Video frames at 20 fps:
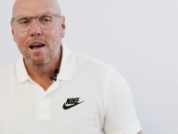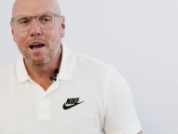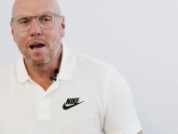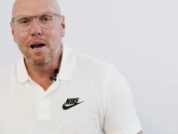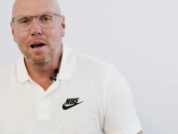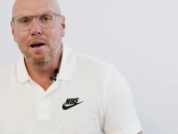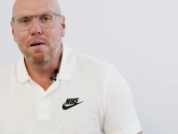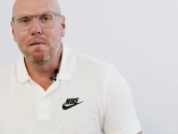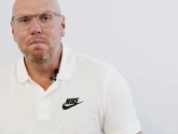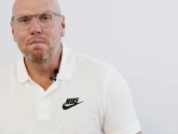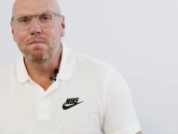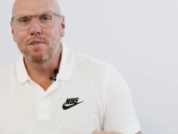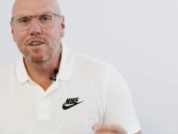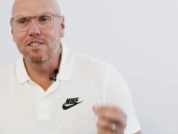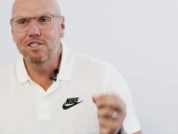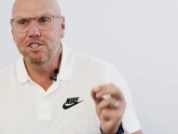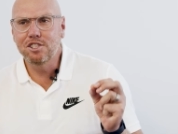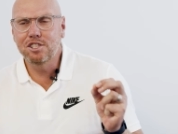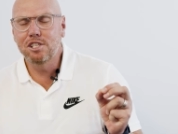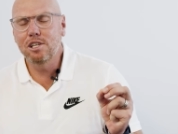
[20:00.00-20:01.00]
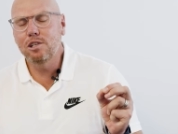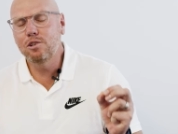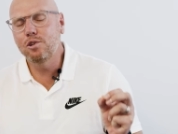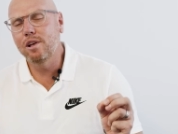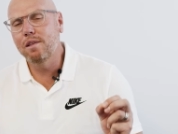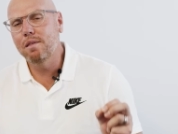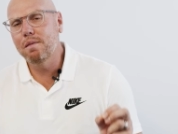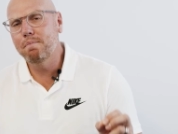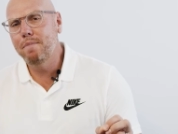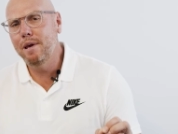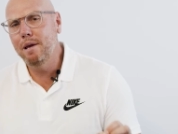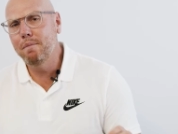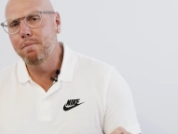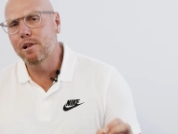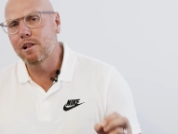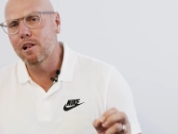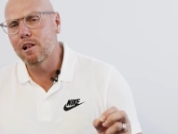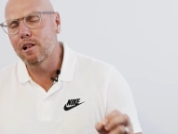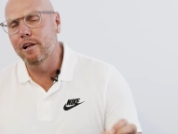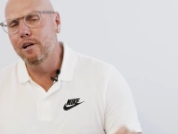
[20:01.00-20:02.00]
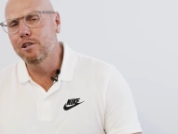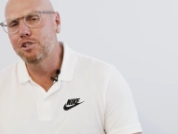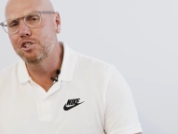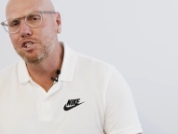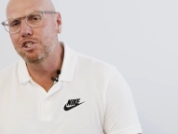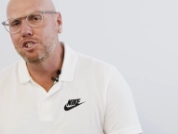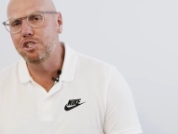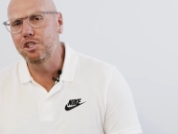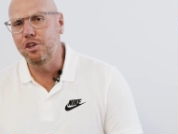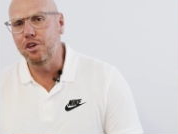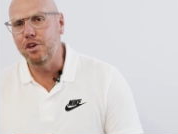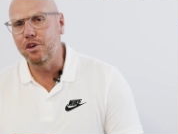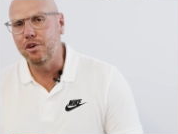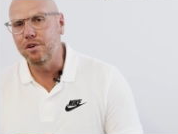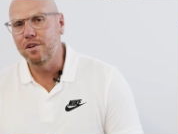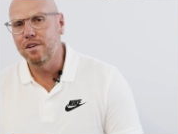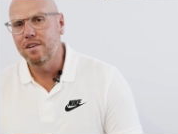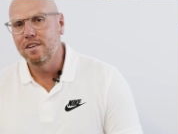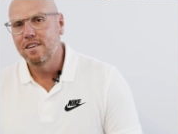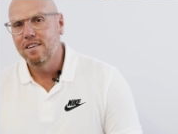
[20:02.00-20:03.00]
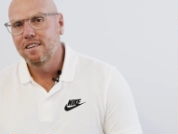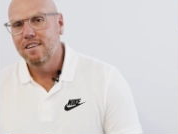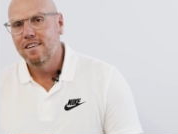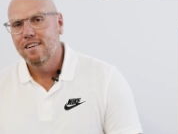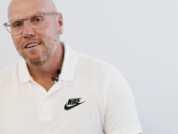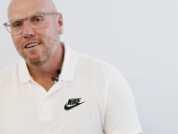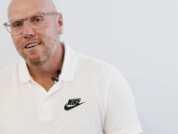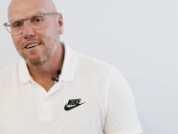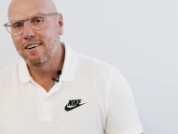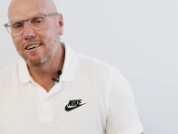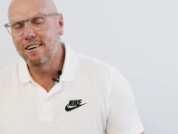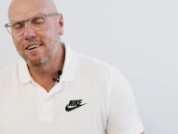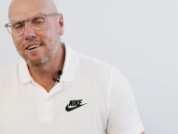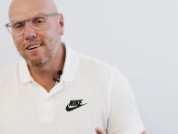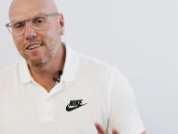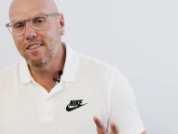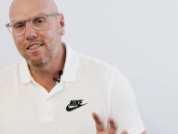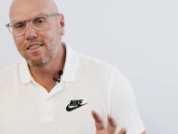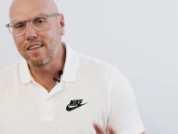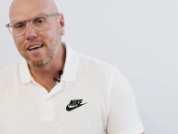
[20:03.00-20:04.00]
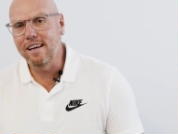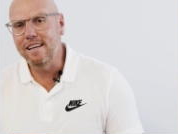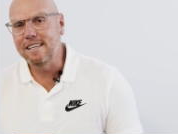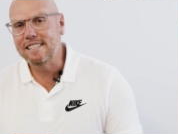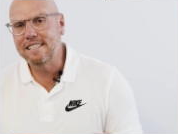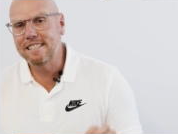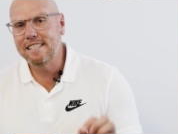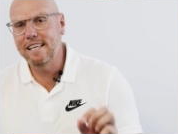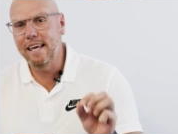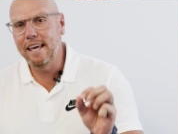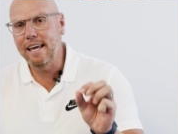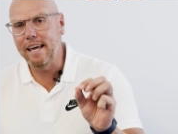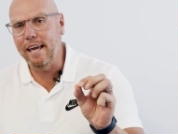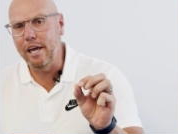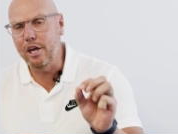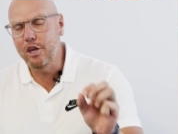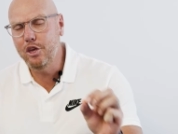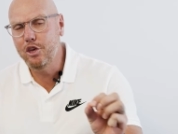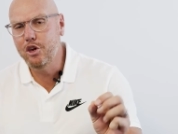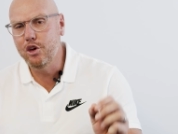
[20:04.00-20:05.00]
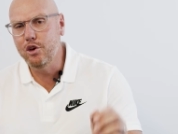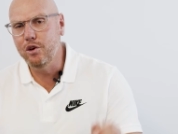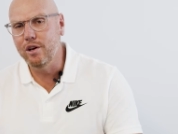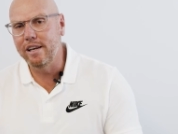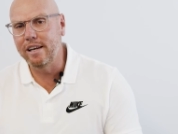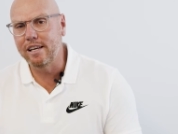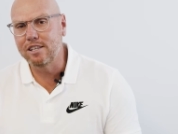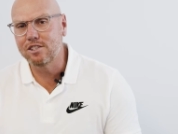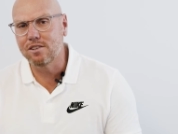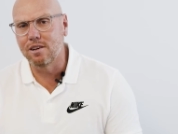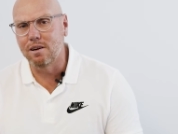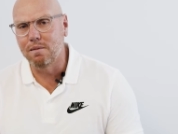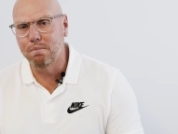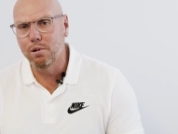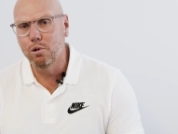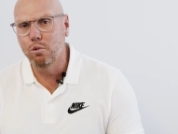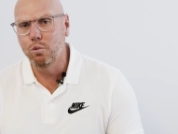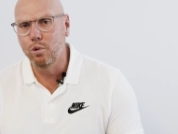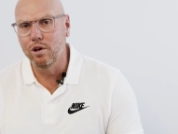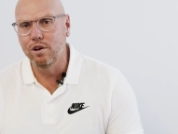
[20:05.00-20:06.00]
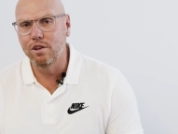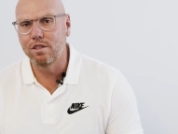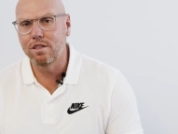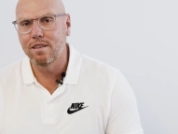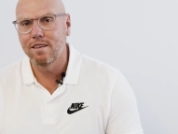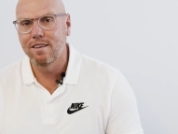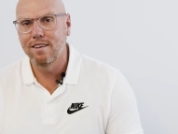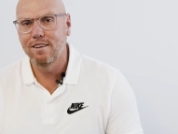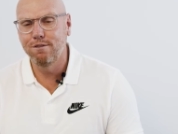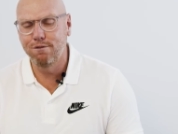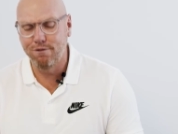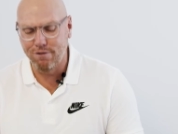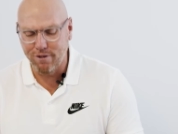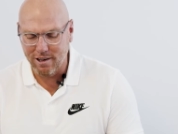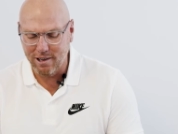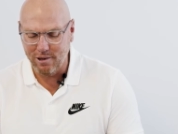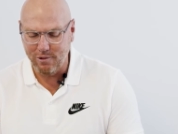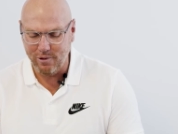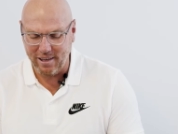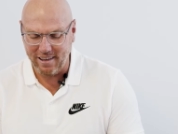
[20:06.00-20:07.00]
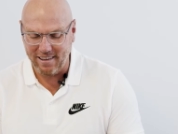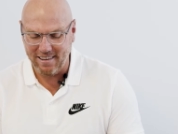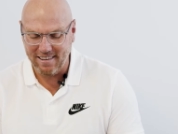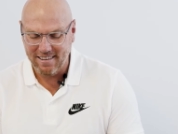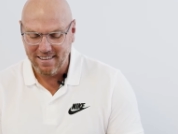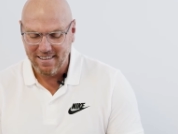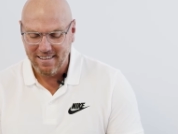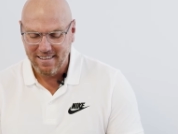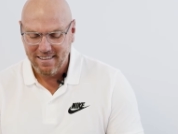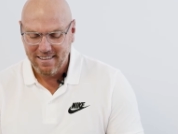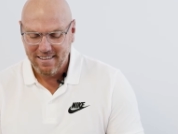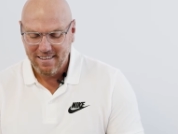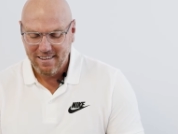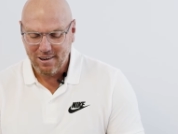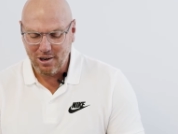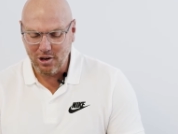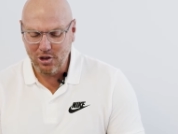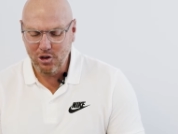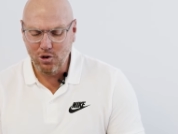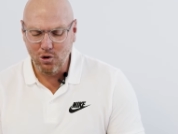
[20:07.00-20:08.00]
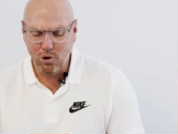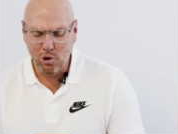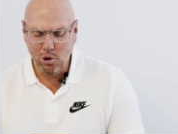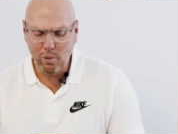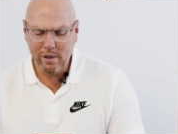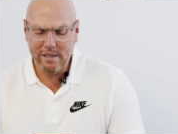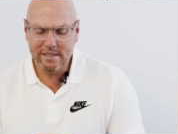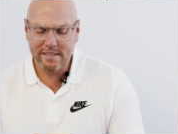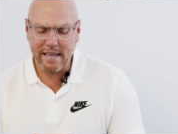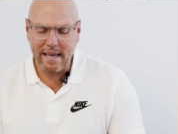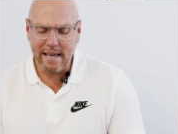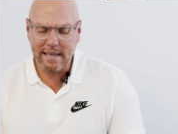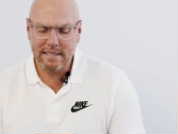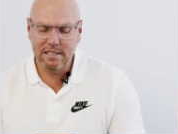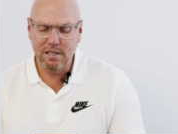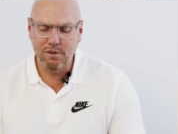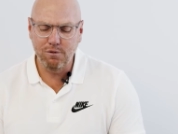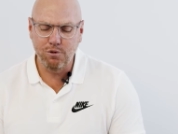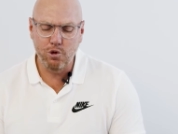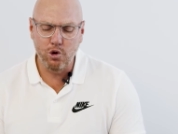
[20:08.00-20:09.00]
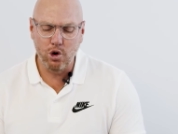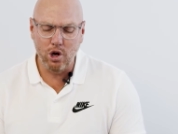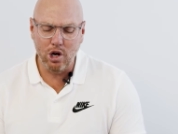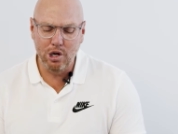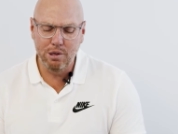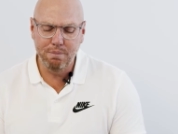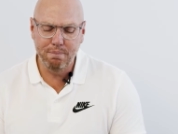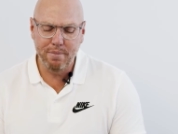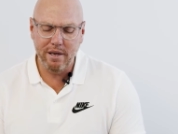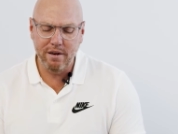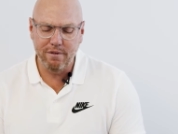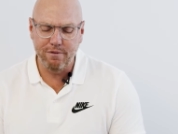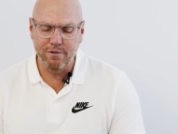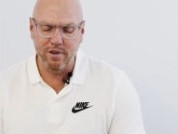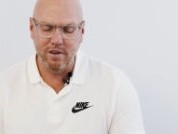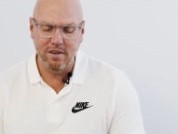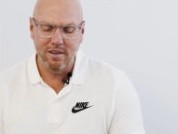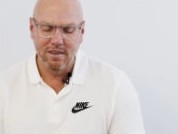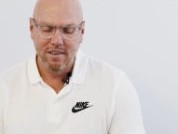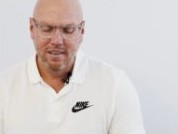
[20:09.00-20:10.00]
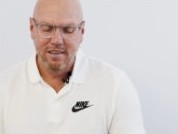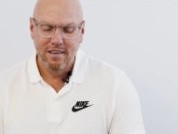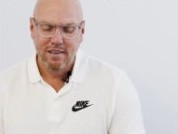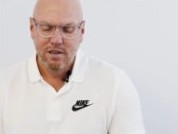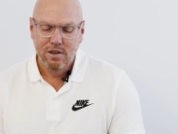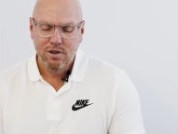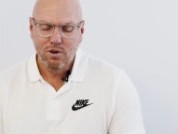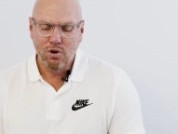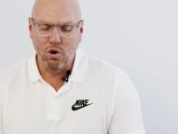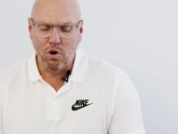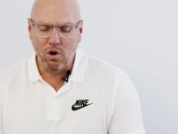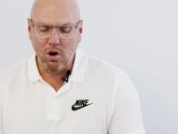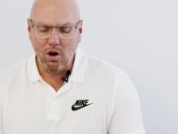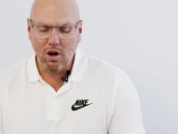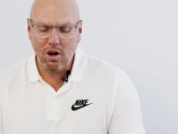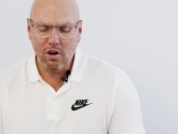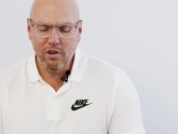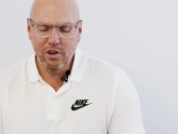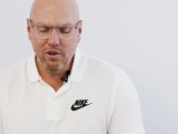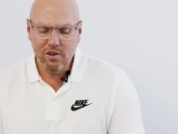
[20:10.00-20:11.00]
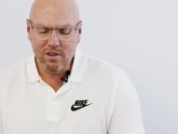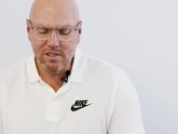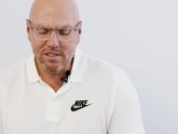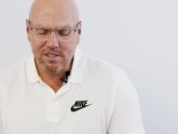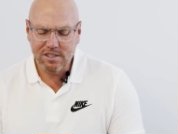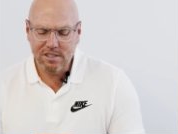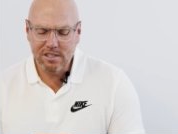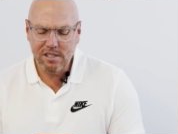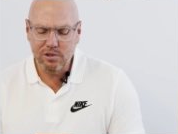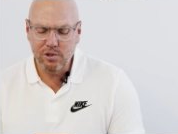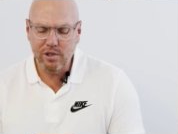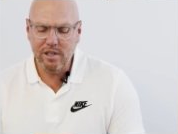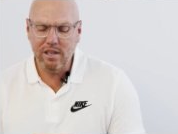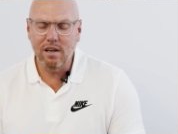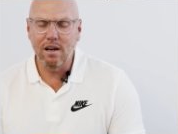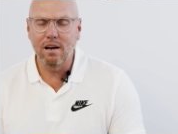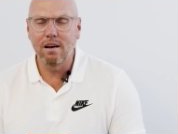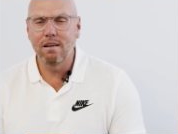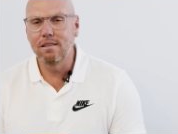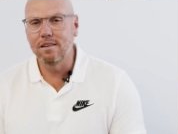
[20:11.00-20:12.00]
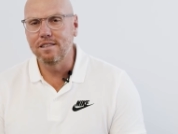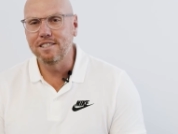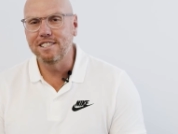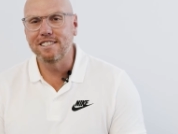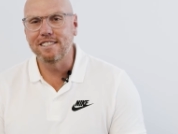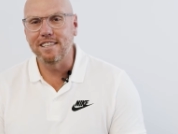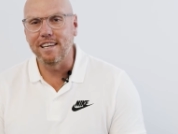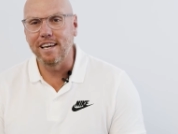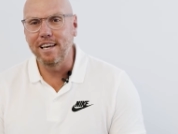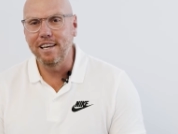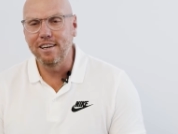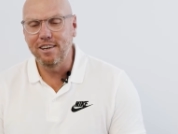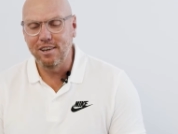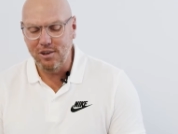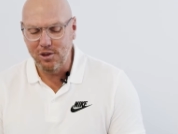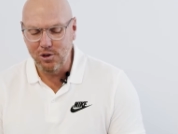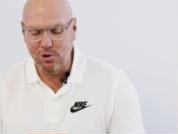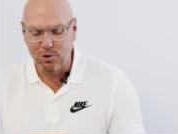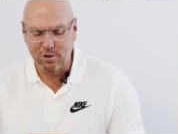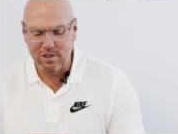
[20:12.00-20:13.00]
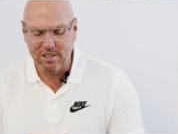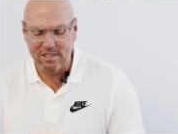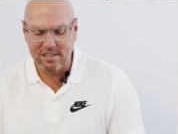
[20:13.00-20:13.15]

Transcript: um, considering people closest to you are they seeing in you an example worth following? Are you always acting for your own benefit or are you considering others in your